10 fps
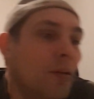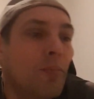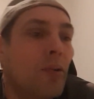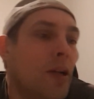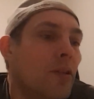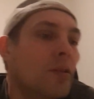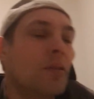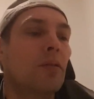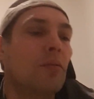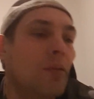the
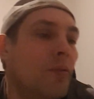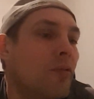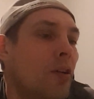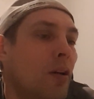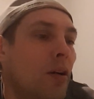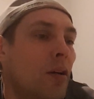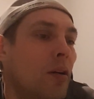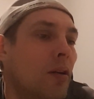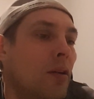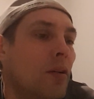present, we've
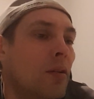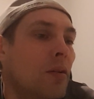got